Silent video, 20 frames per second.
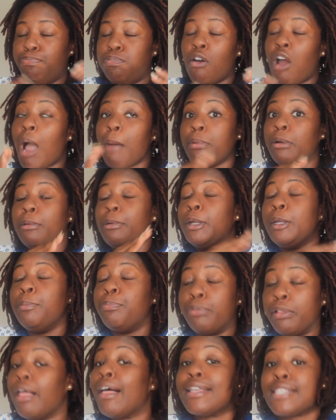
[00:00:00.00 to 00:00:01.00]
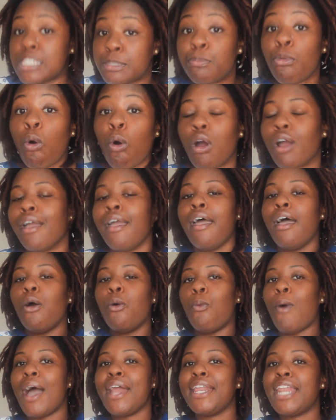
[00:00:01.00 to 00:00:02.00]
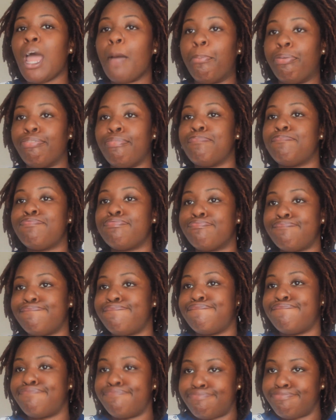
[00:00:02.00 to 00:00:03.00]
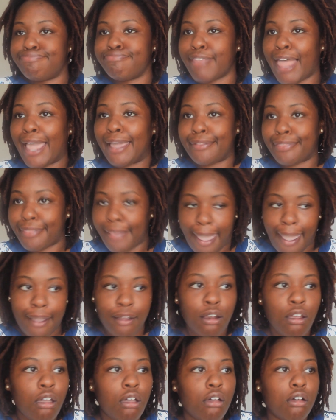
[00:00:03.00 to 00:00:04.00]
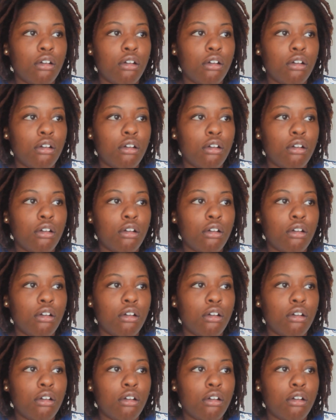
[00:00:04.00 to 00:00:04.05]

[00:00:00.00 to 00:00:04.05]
Probably plus more. Why did I like that?